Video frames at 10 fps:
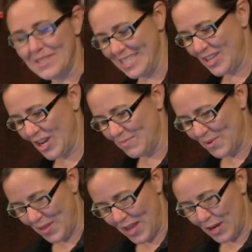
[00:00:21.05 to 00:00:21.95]
we can talk
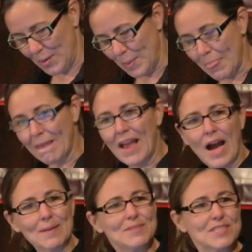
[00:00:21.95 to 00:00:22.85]
more there.
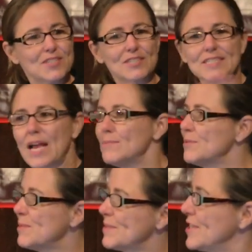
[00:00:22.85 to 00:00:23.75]
I'm just curious, how
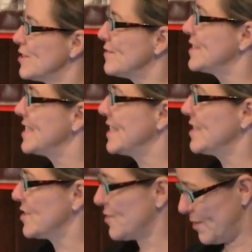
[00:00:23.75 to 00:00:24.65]
many people here have seen
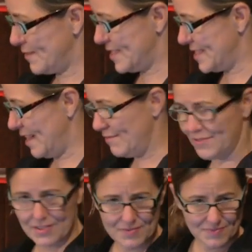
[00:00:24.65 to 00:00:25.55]
The Story of Stuff?